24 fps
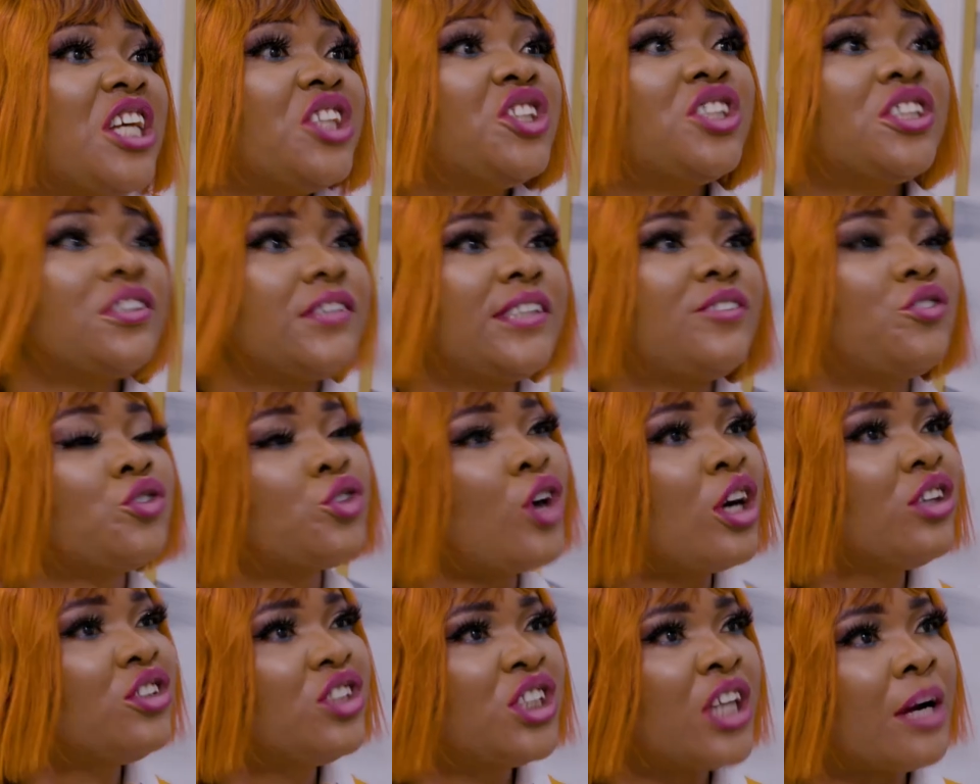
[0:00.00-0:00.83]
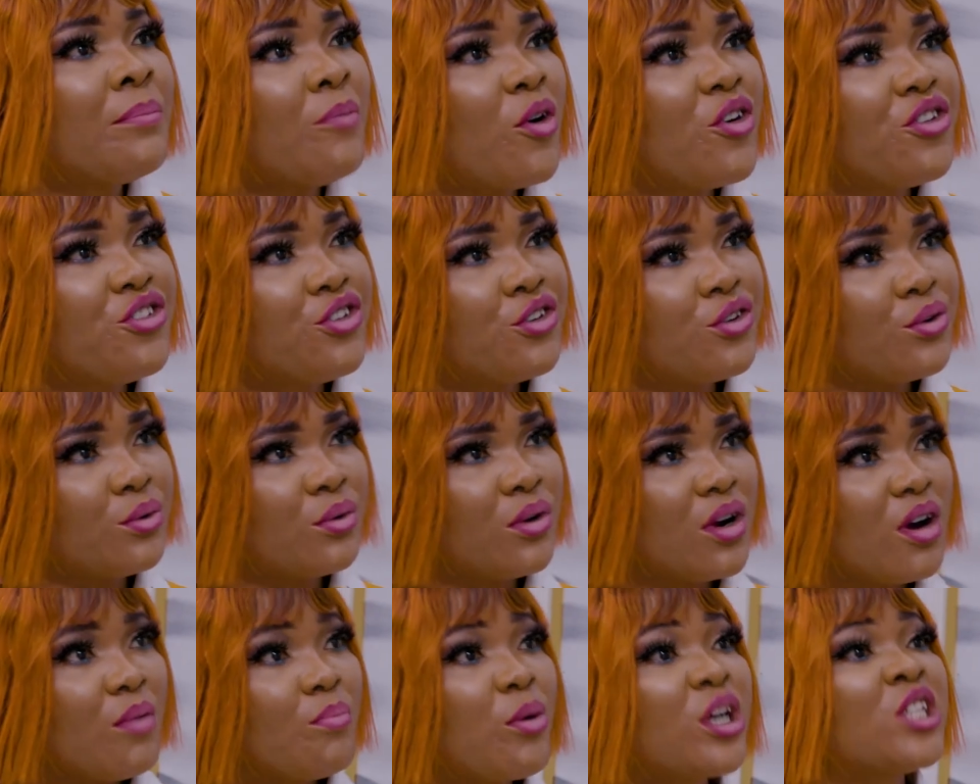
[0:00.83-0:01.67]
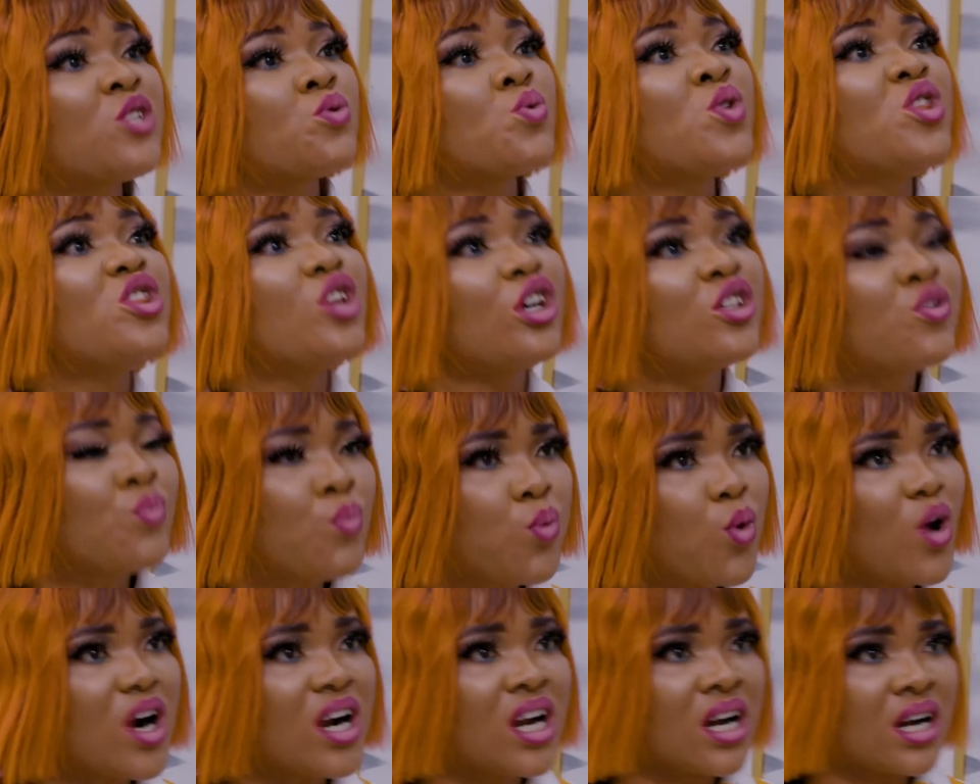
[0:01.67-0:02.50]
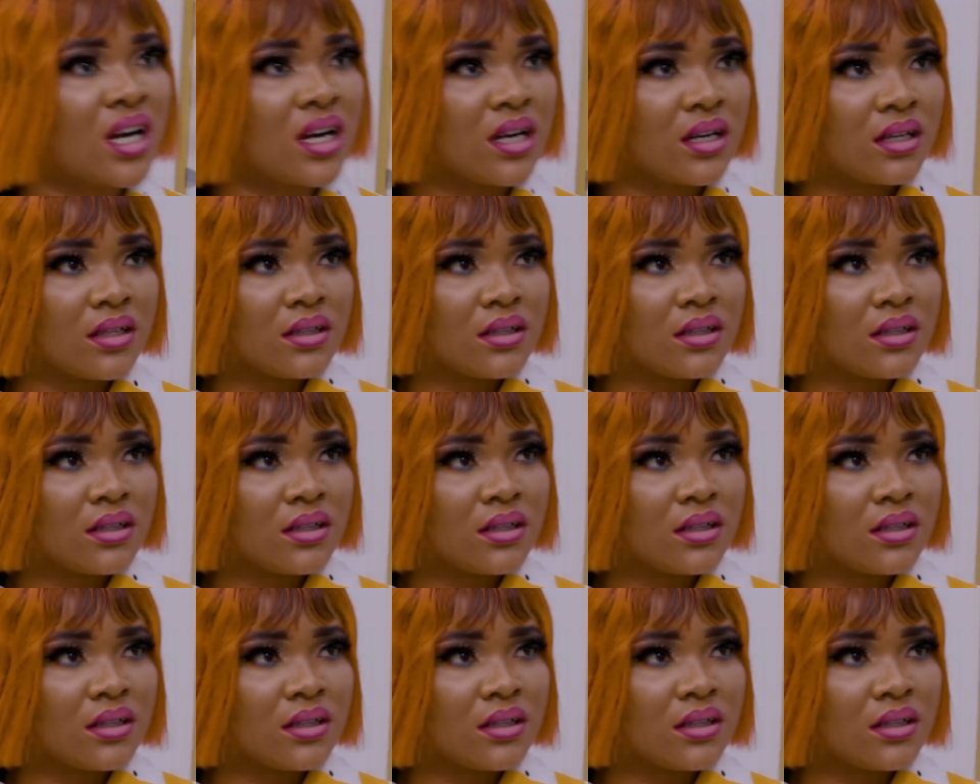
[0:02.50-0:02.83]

a strong charm on you, but it will not work.